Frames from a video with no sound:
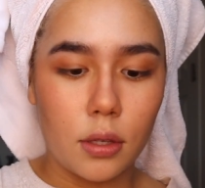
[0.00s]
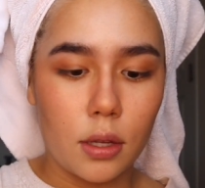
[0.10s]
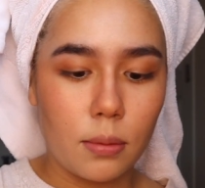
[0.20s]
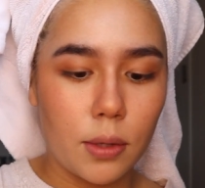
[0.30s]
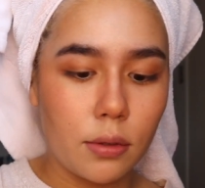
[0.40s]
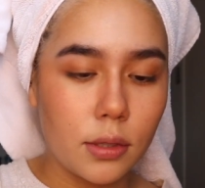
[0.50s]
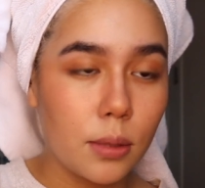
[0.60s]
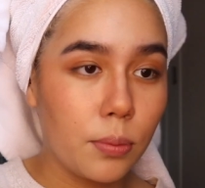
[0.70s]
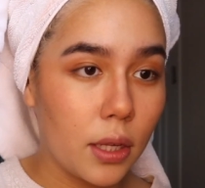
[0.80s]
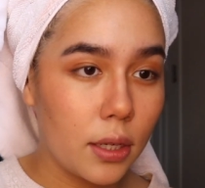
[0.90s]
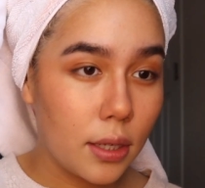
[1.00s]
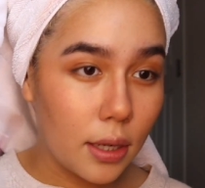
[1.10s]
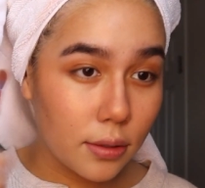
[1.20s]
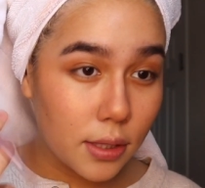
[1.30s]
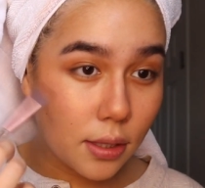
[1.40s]
I'm going to blend it
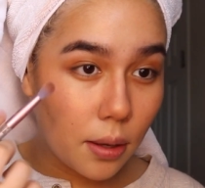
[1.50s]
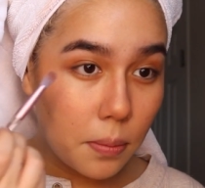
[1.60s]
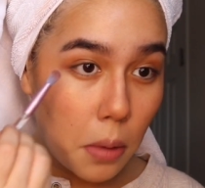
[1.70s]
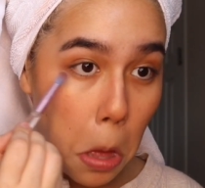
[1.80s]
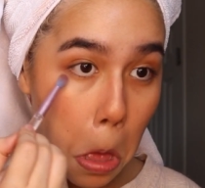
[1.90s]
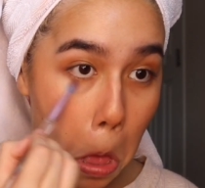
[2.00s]
out some.